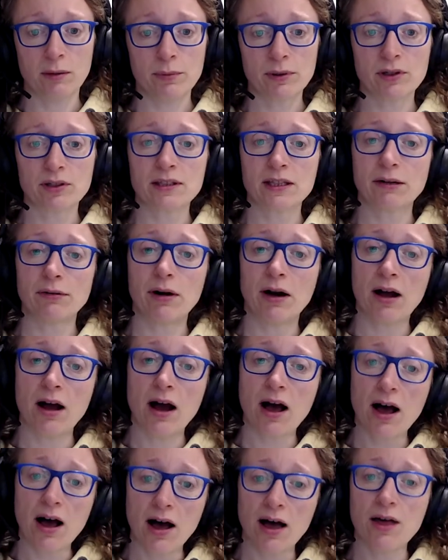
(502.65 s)
because there are
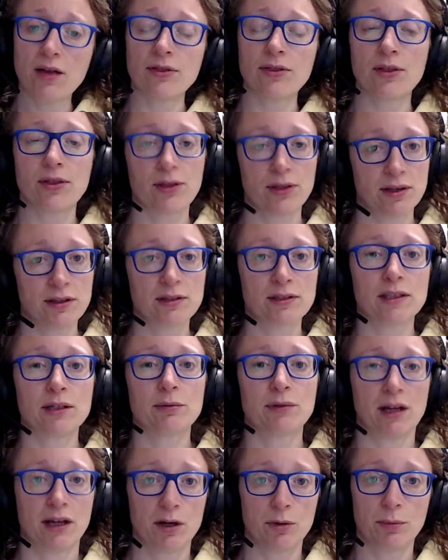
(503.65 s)
other things that
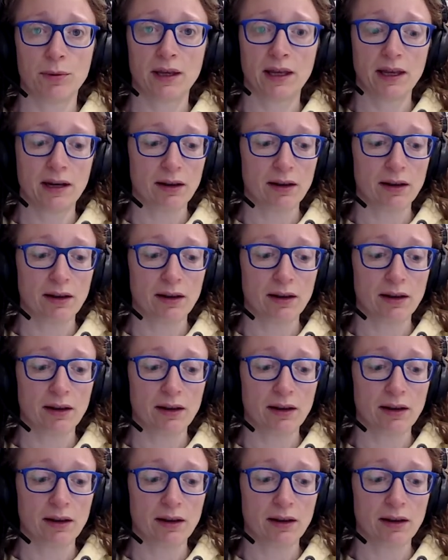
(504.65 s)
would help here.